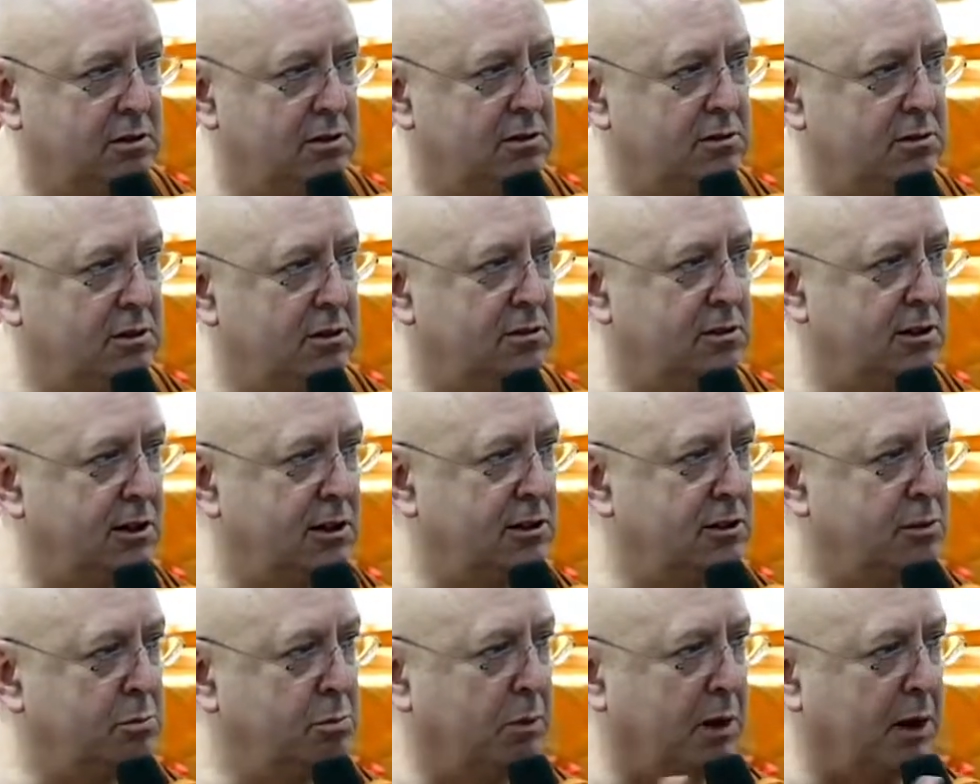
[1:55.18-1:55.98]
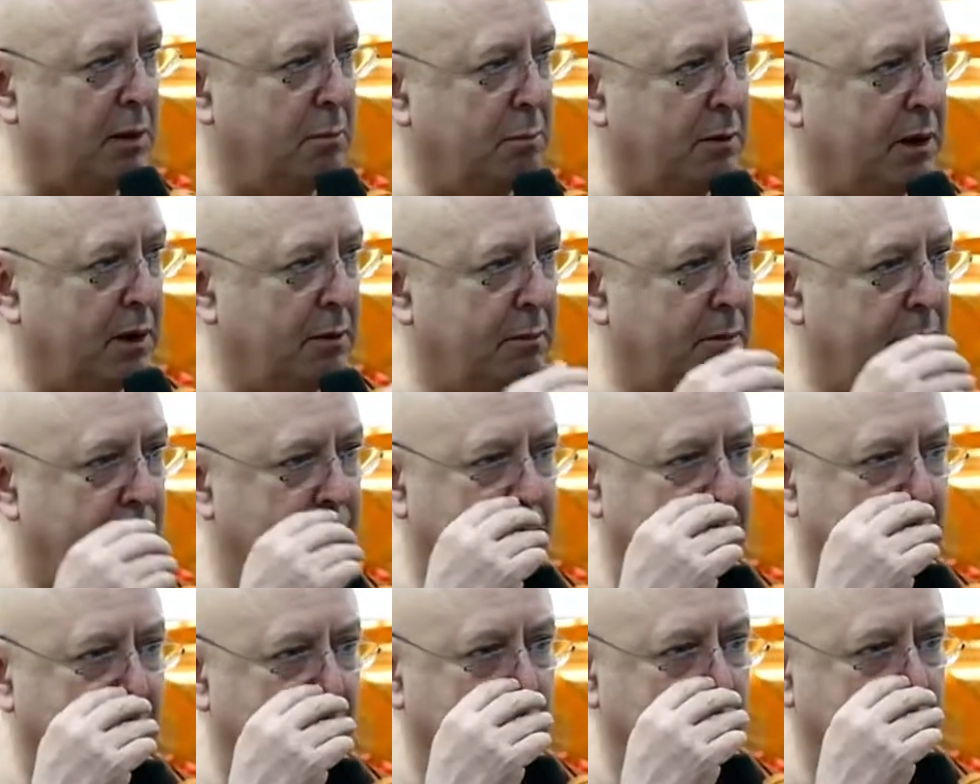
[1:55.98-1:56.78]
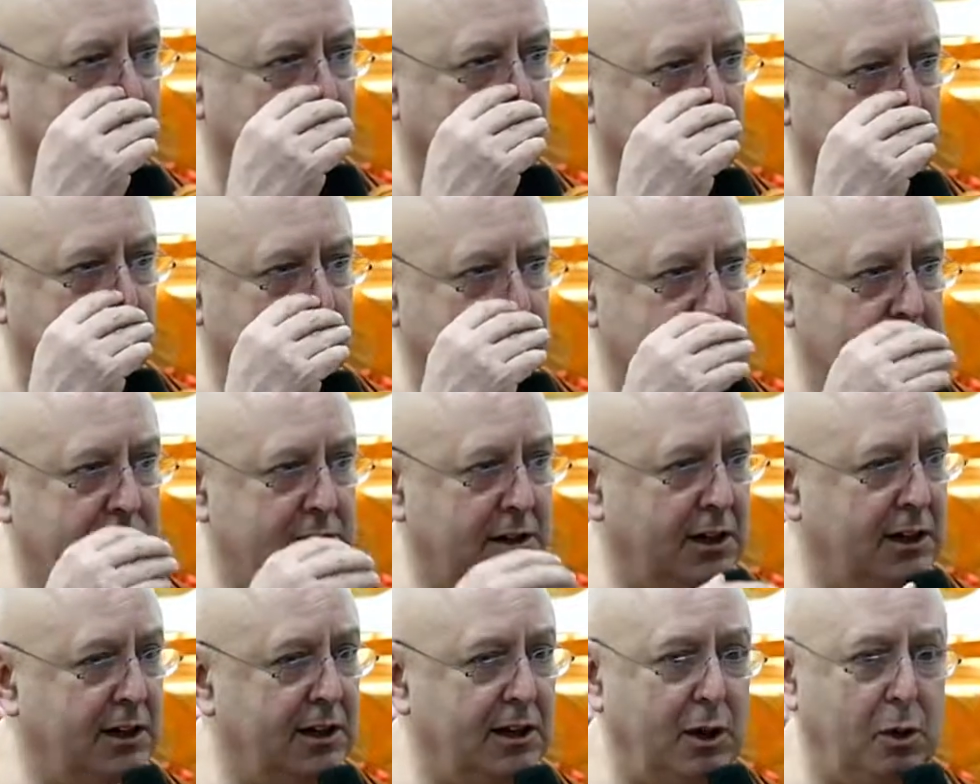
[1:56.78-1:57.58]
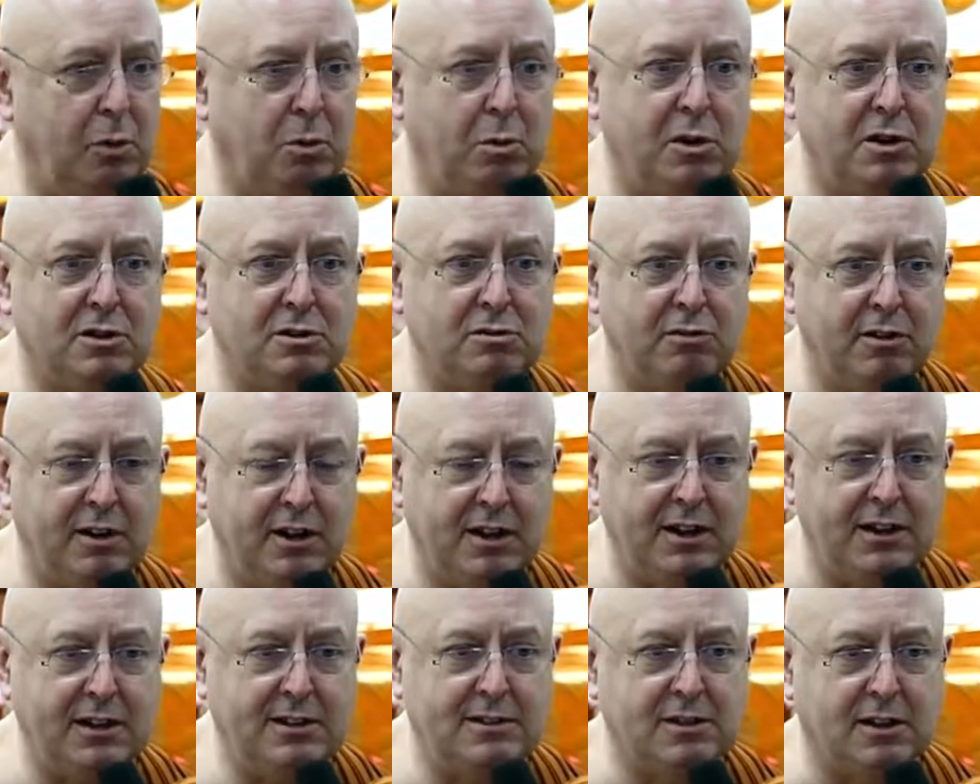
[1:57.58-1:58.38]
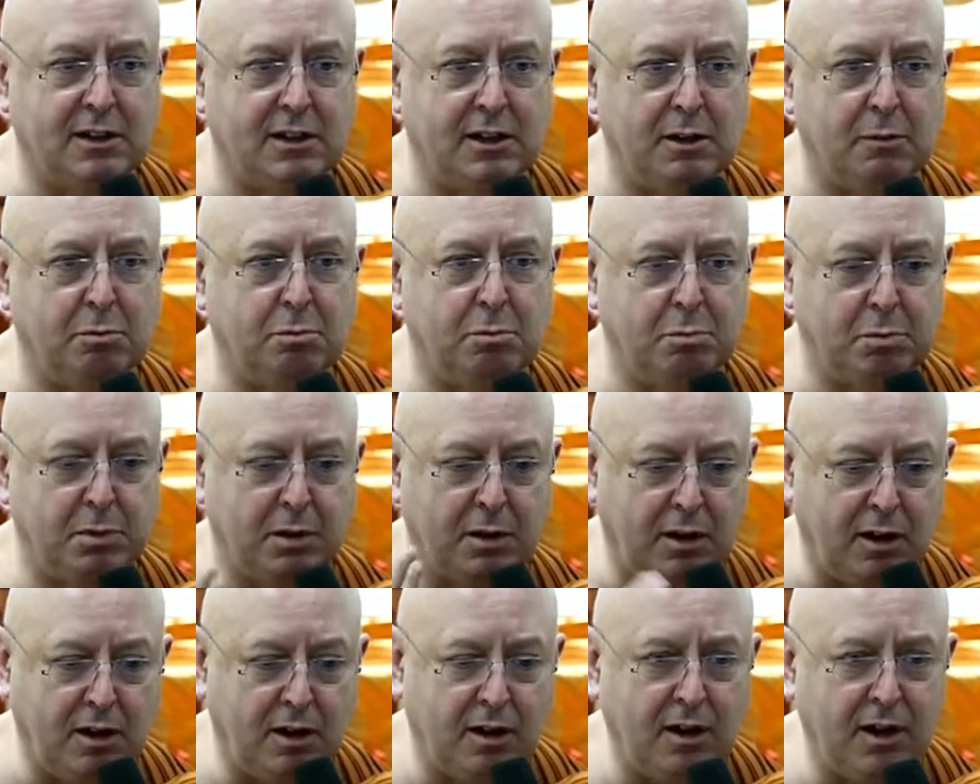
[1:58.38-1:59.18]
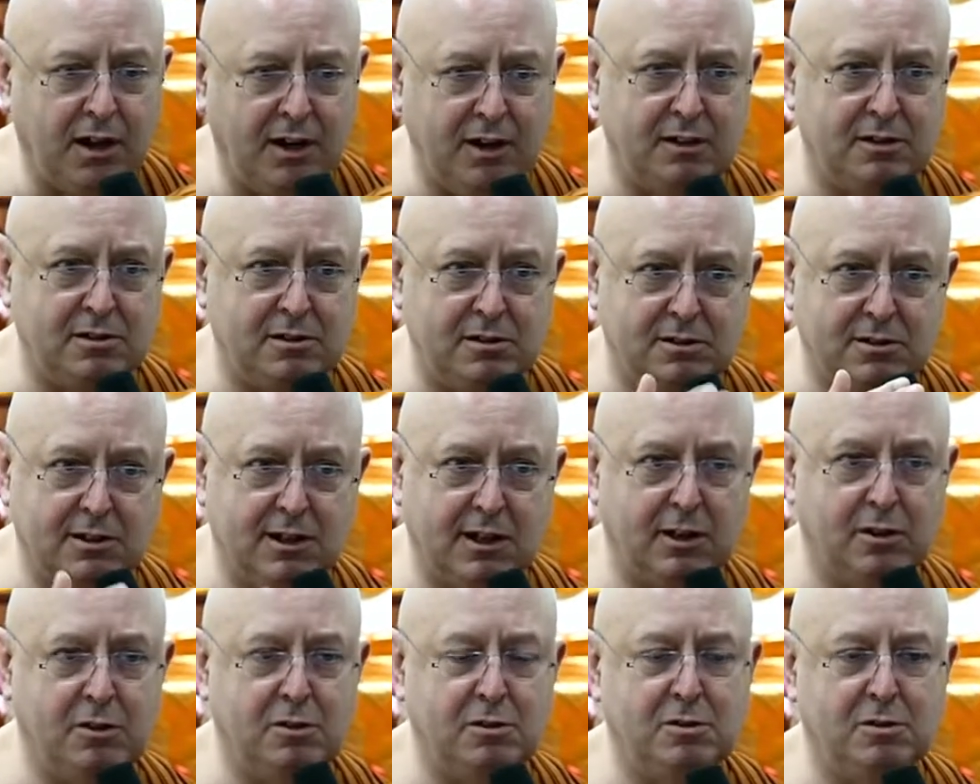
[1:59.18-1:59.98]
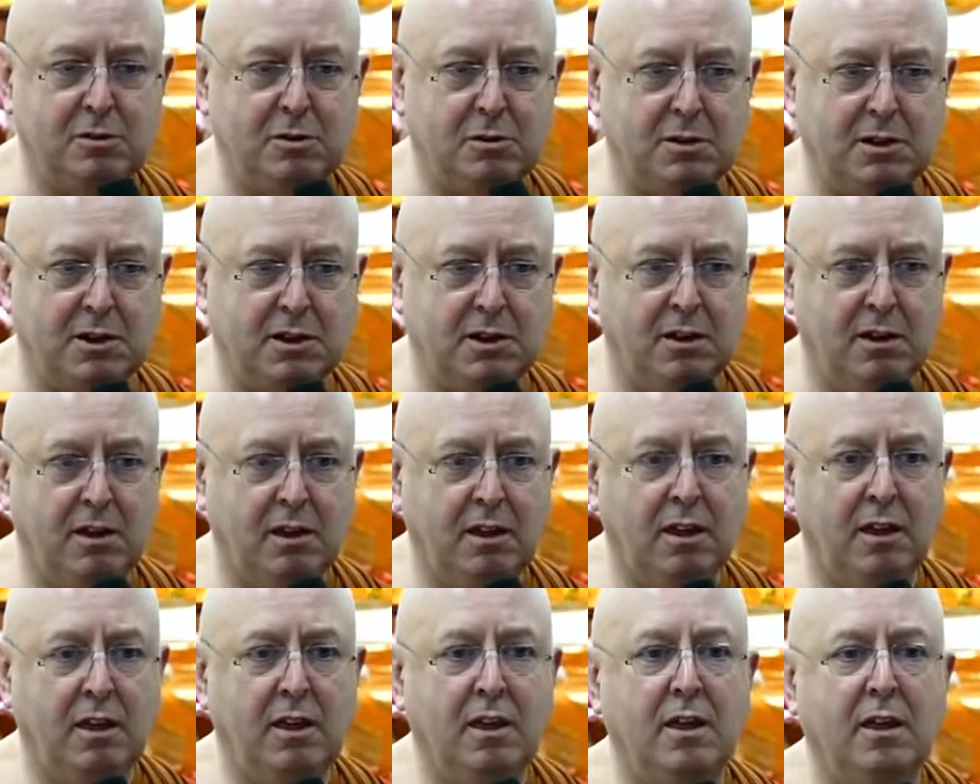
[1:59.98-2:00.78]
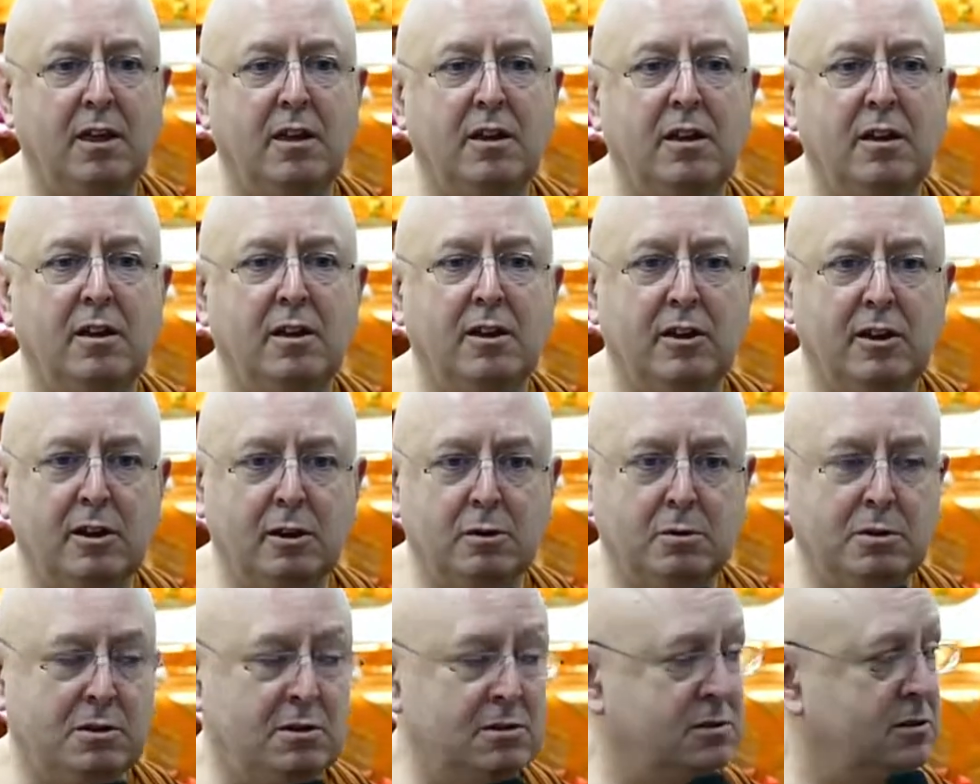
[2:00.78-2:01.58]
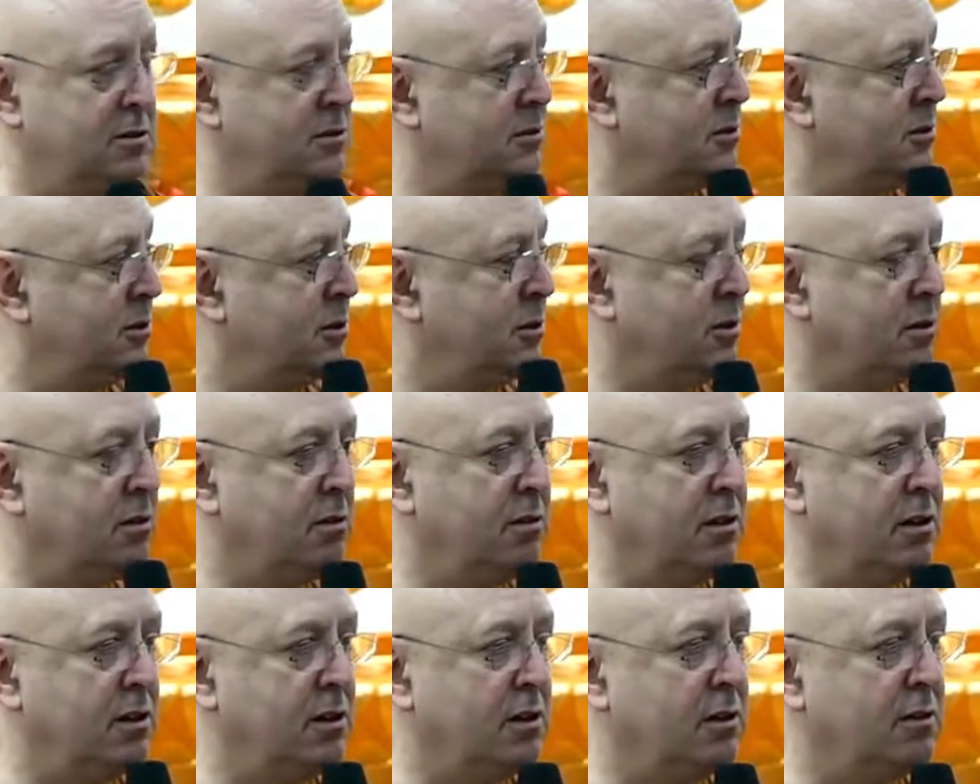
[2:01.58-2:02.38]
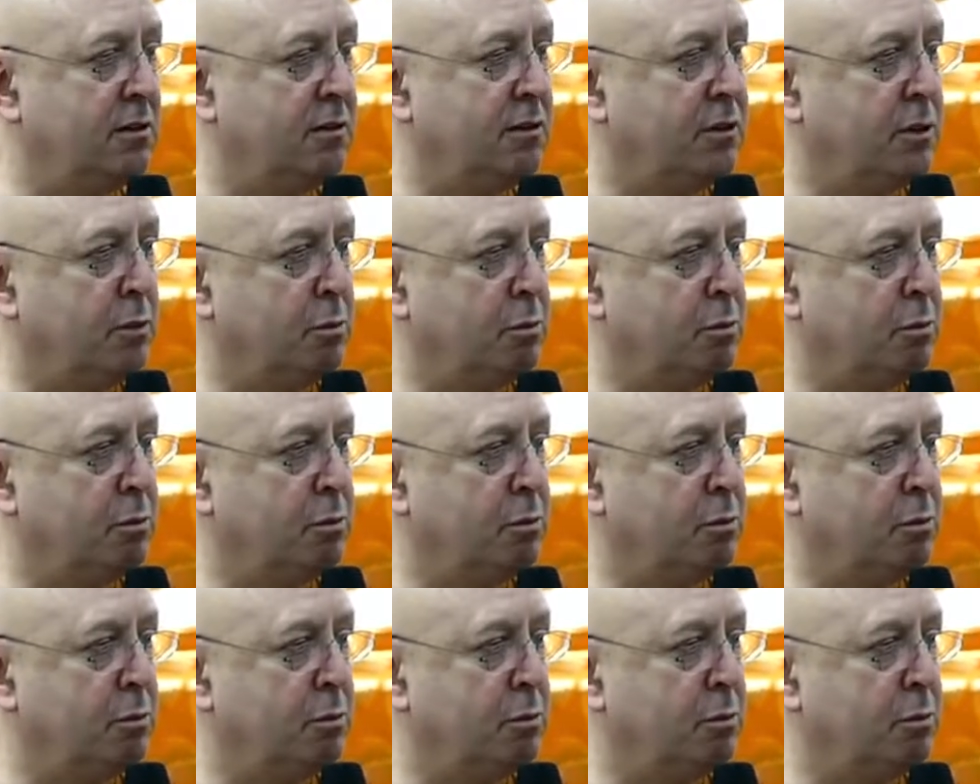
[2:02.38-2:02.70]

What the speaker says: to teach my mum. And it works really easily, but I just cannot do it. There was a story of the